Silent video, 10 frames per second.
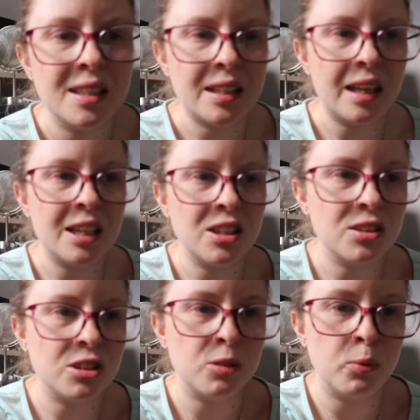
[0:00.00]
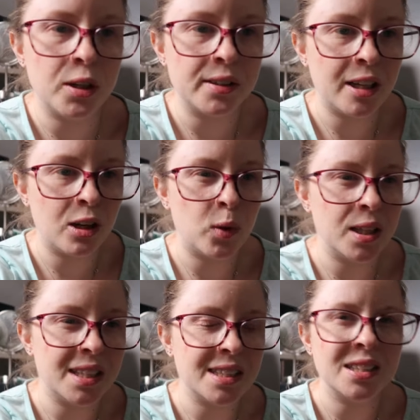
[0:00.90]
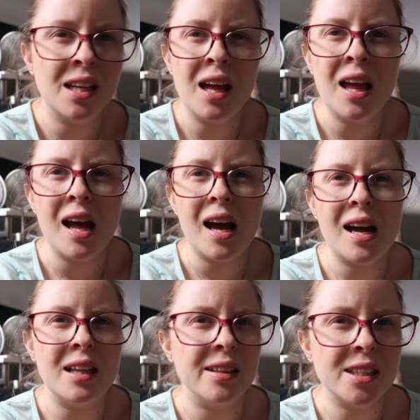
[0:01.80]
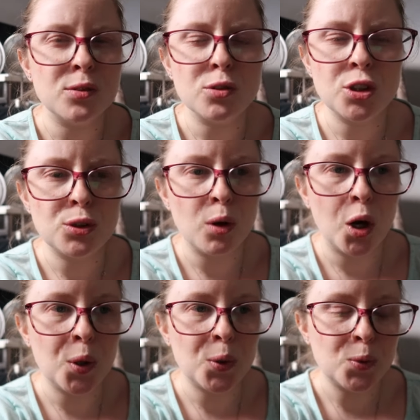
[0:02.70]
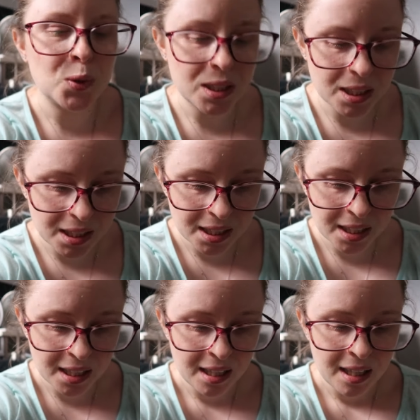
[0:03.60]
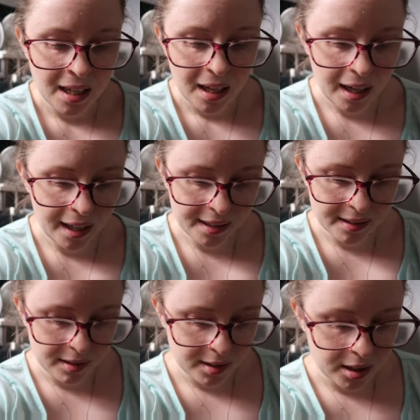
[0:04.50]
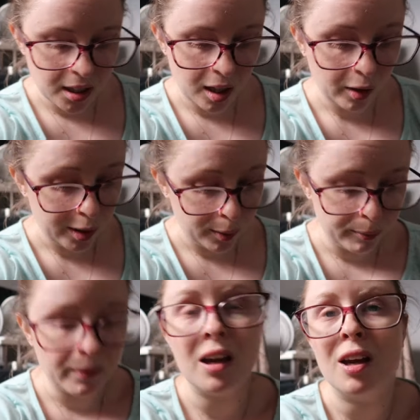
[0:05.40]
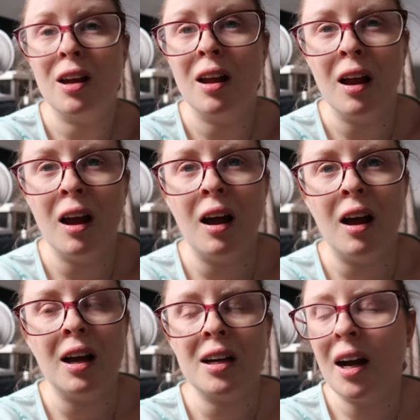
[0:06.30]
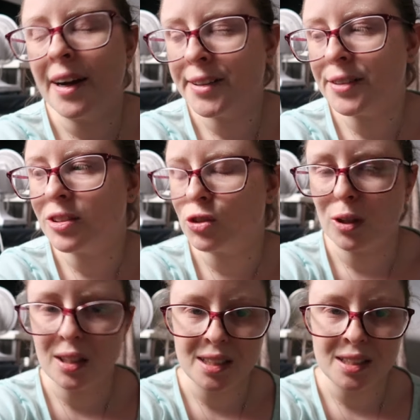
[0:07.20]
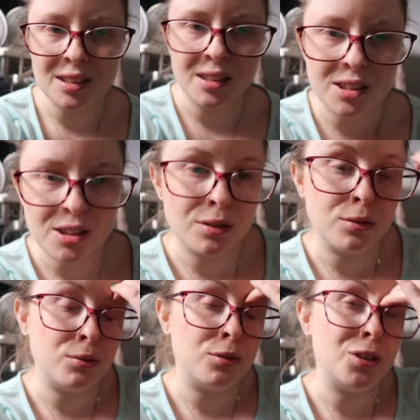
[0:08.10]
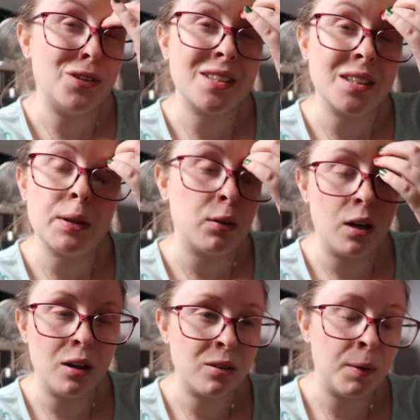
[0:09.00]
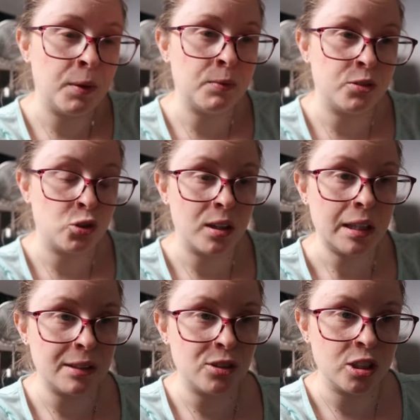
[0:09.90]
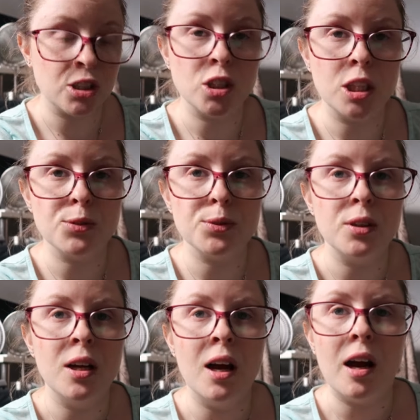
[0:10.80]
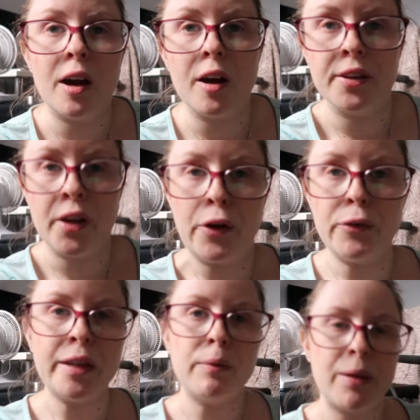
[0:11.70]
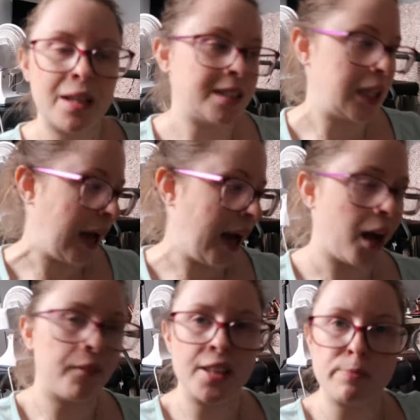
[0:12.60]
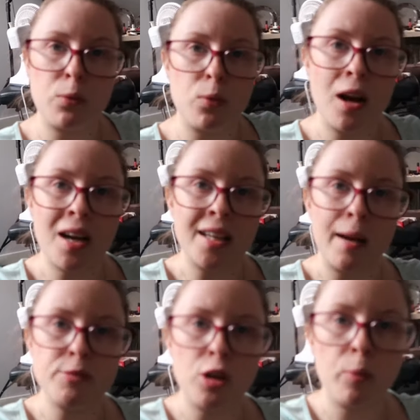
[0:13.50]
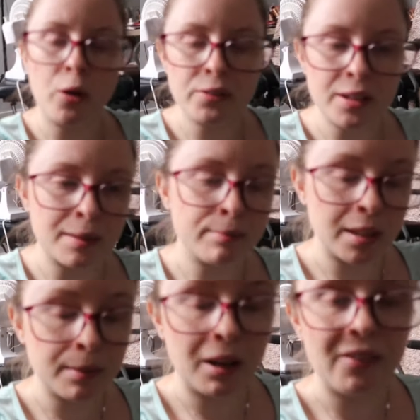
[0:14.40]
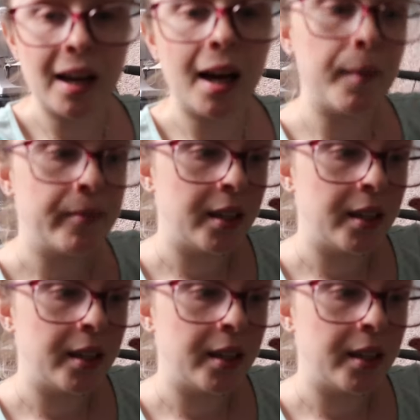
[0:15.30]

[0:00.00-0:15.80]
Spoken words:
getting to the point now where it's a little too old and I'm kind of struggling to use it. Well, I'm struggling just in general. The only PC I have is my work laptop in my flat.